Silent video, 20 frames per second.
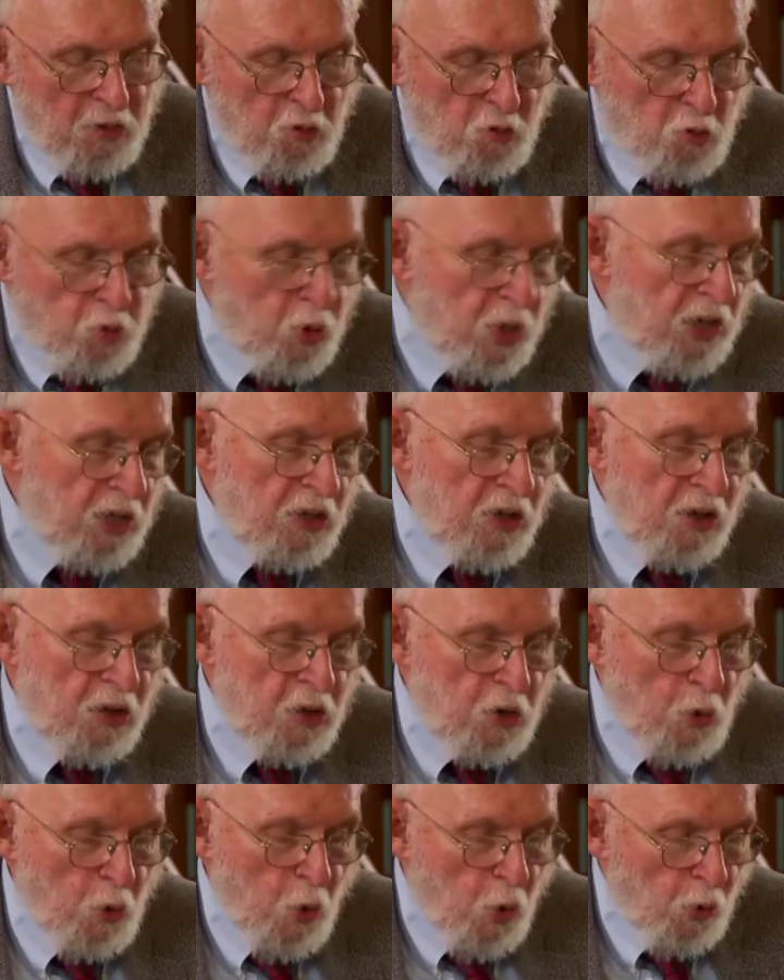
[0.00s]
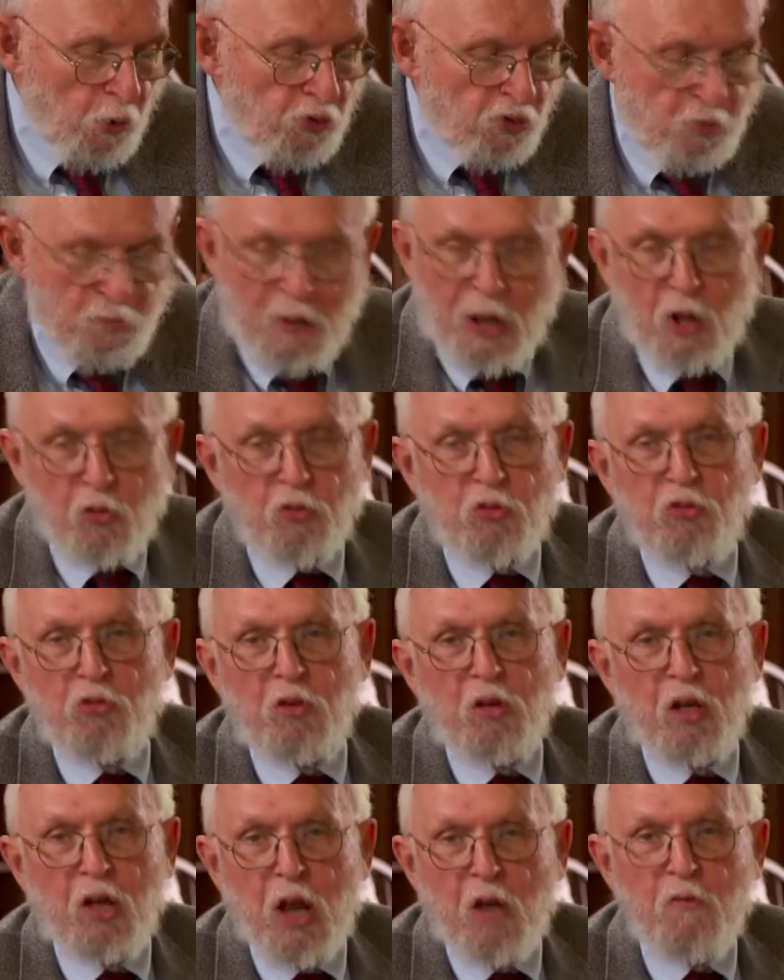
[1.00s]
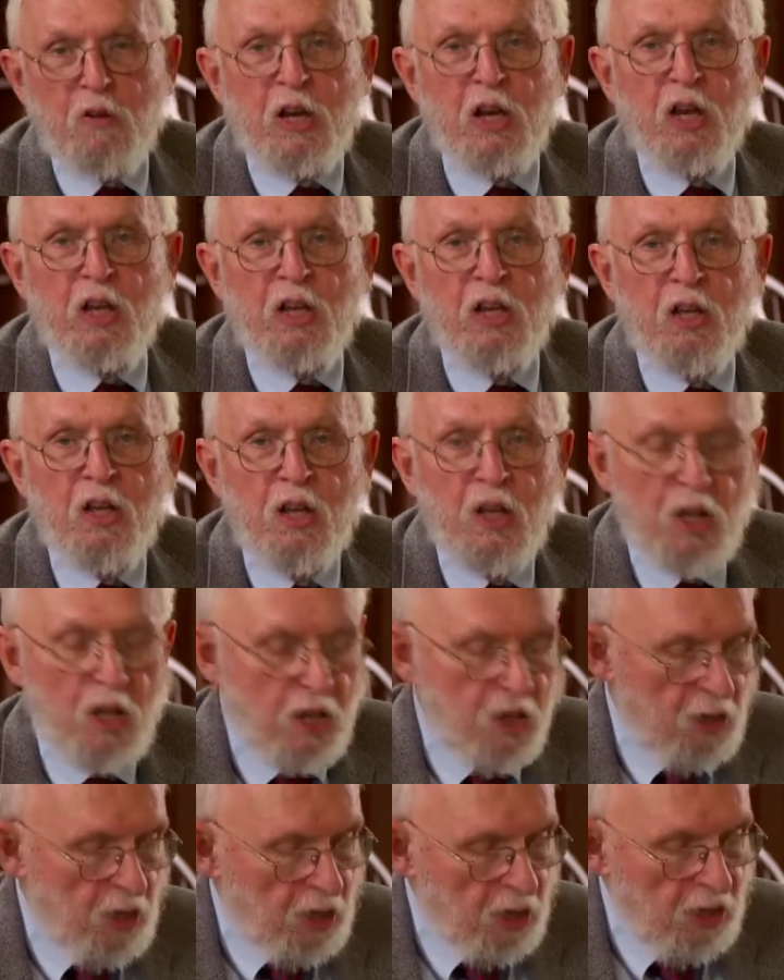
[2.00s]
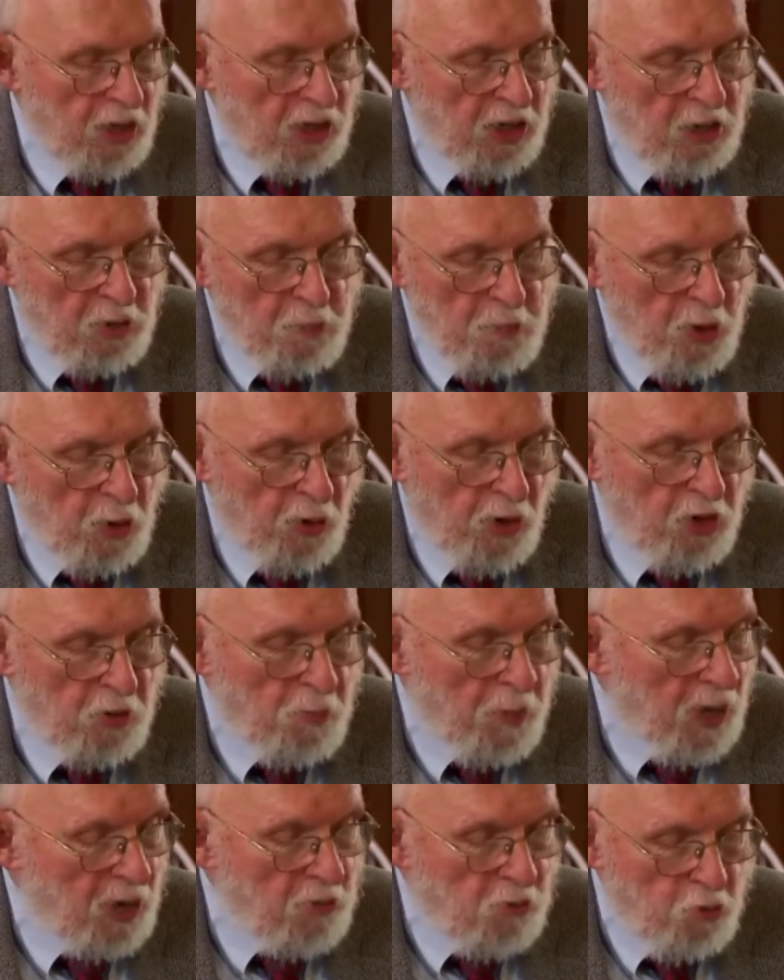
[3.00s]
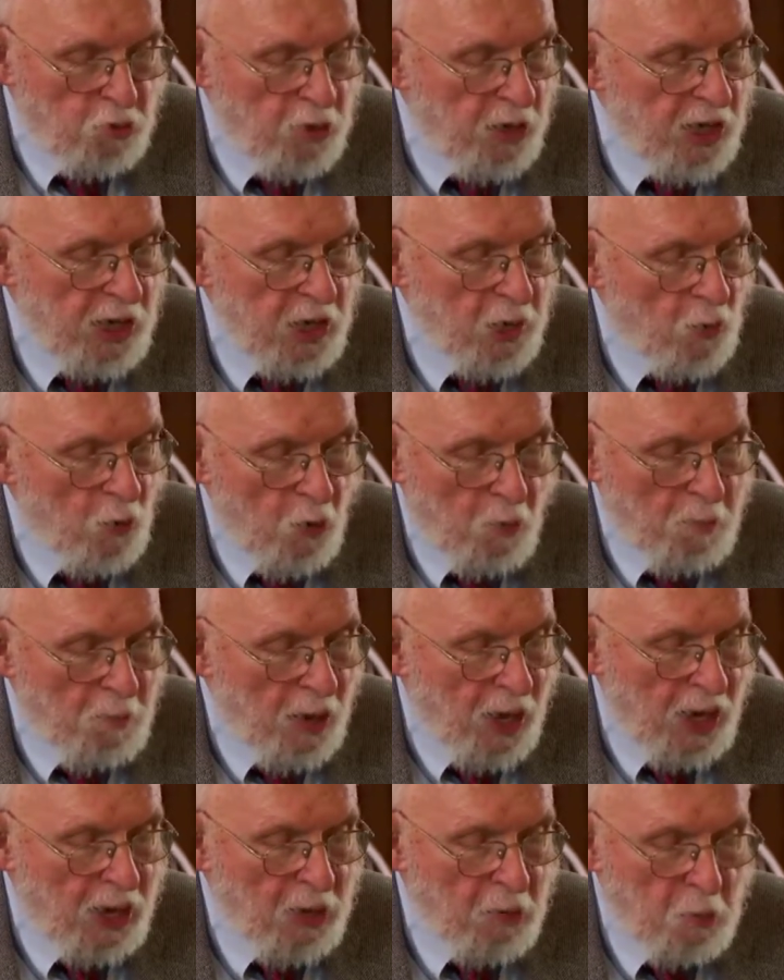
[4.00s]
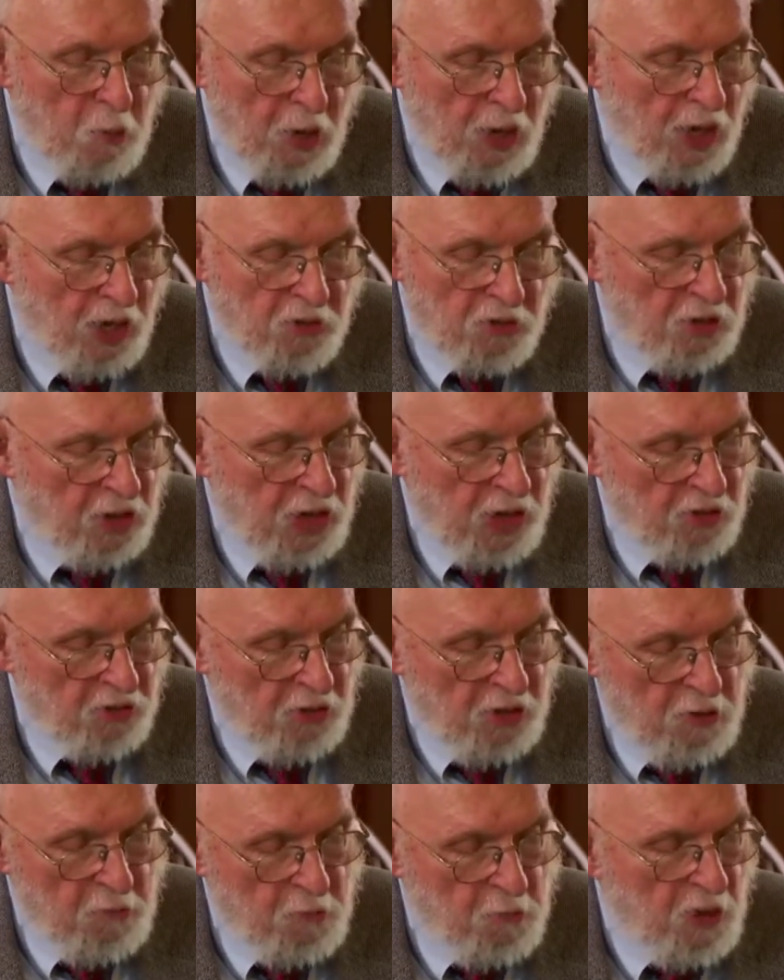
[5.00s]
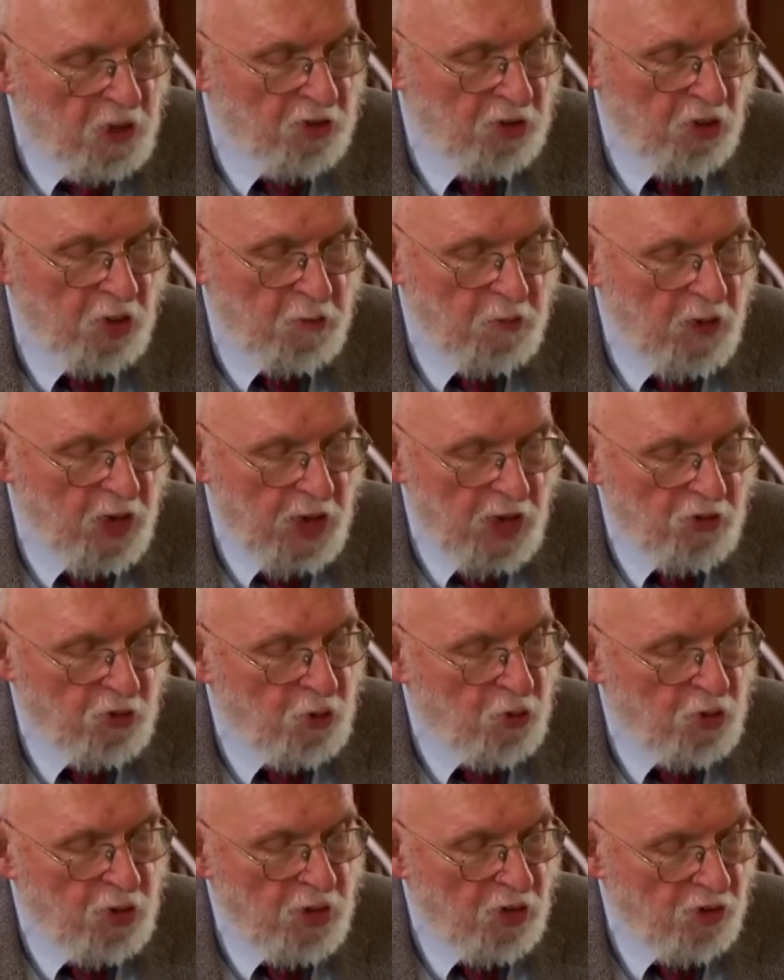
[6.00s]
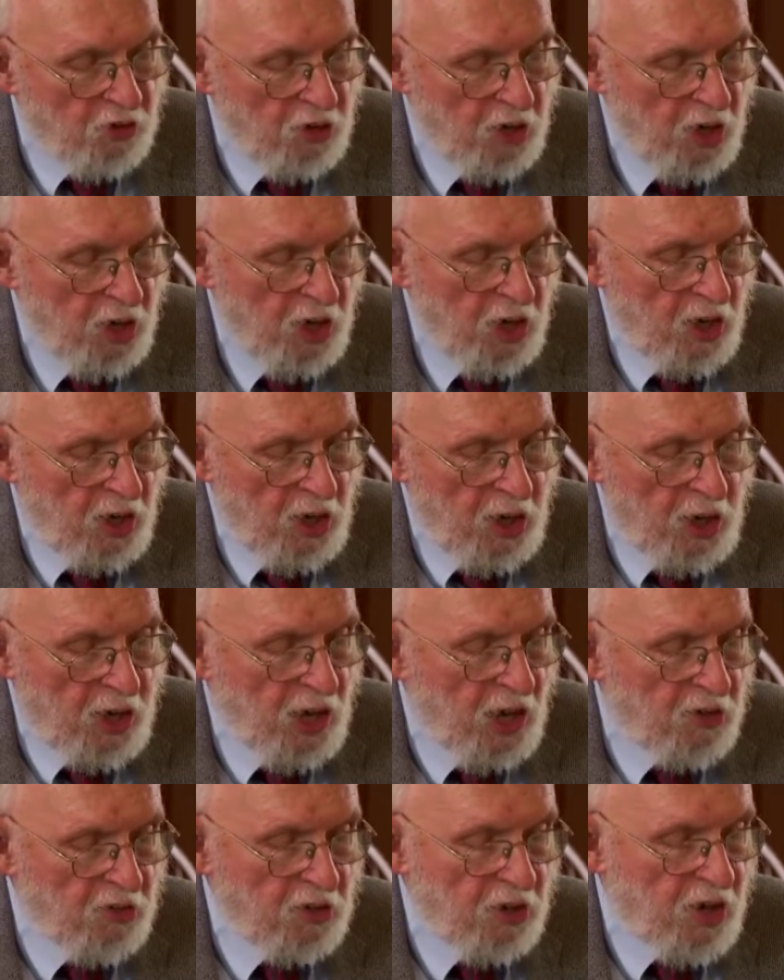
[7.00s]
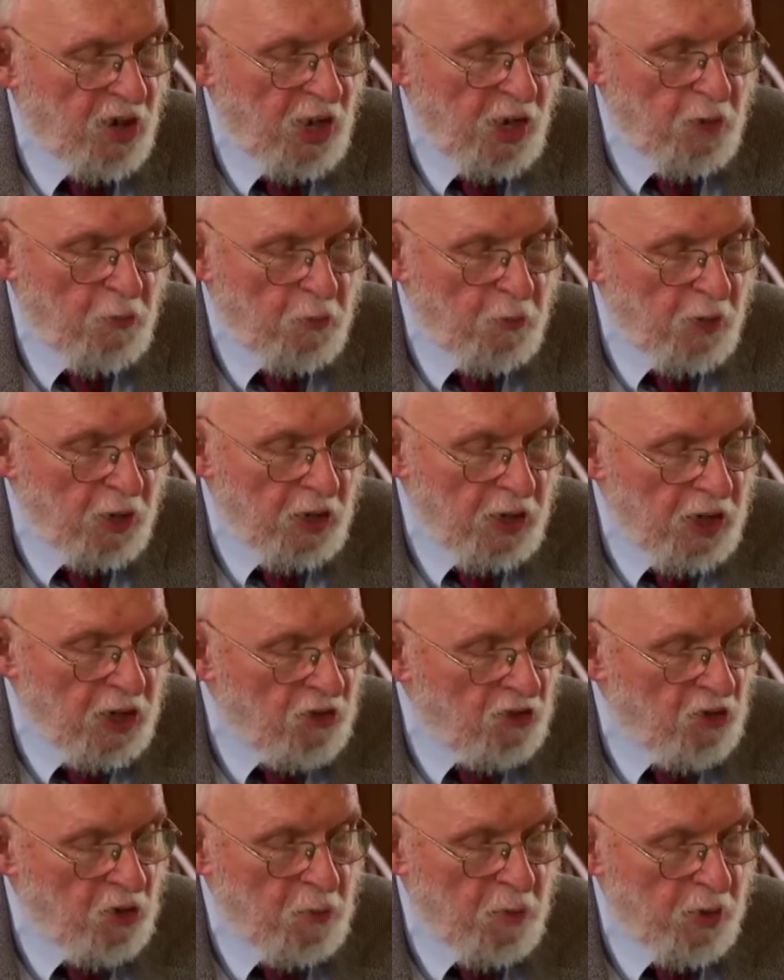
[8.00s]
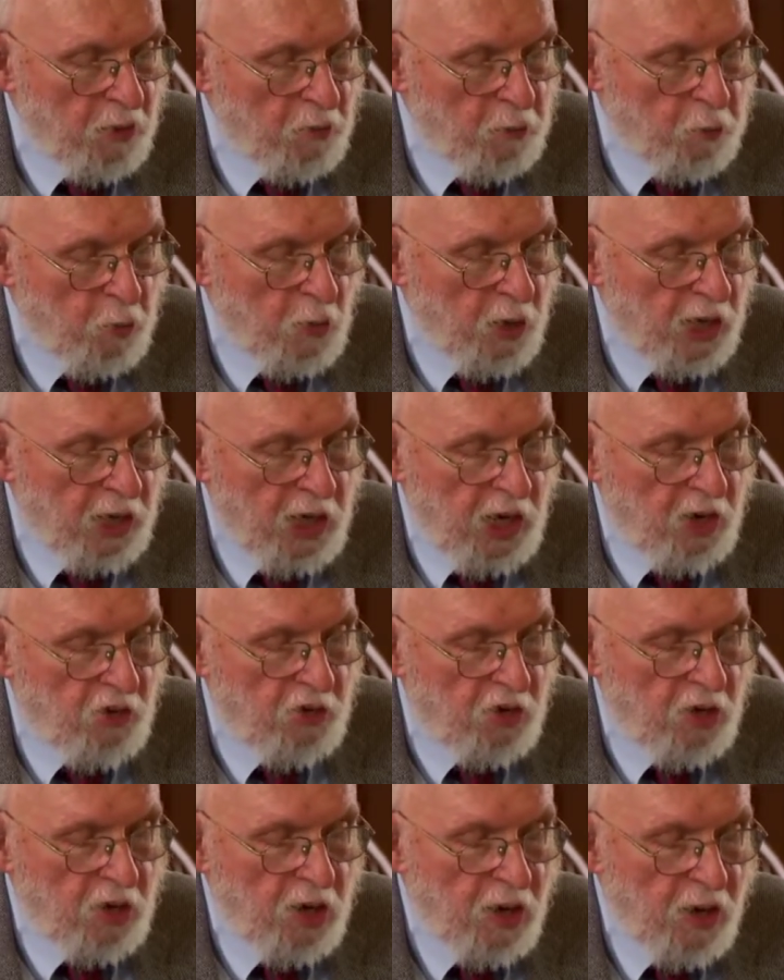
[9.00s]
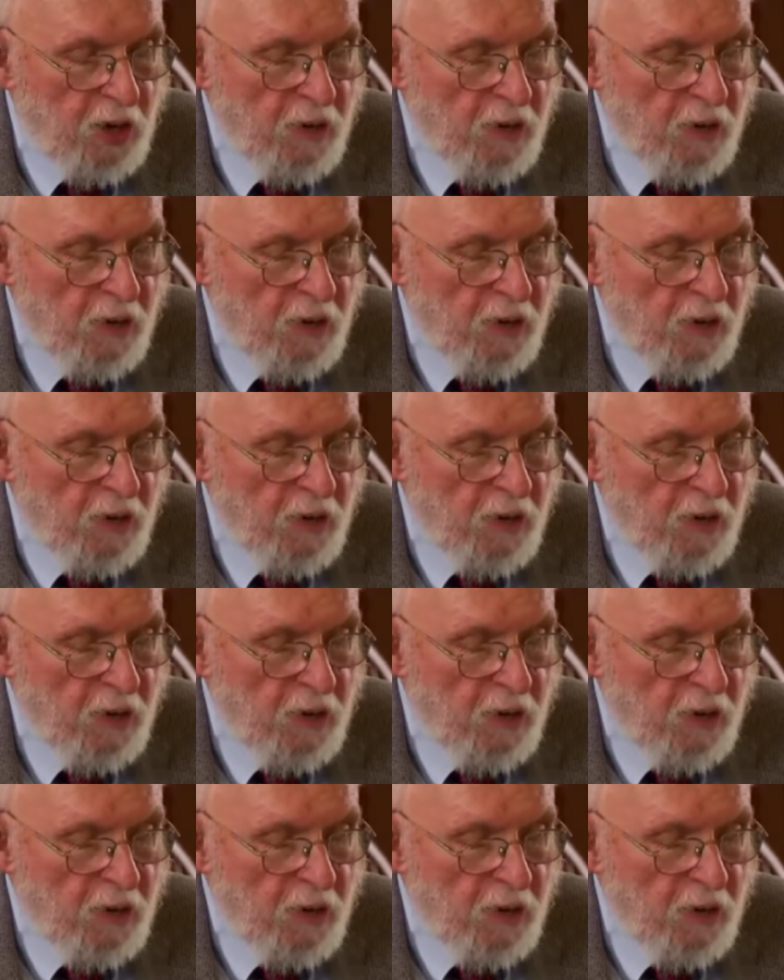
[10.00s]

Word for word: treat your own spouse lovingly uh, in marriage by treating your own body as a, as a vessel of God's goodness and as a kind of uh, instrument of fornication.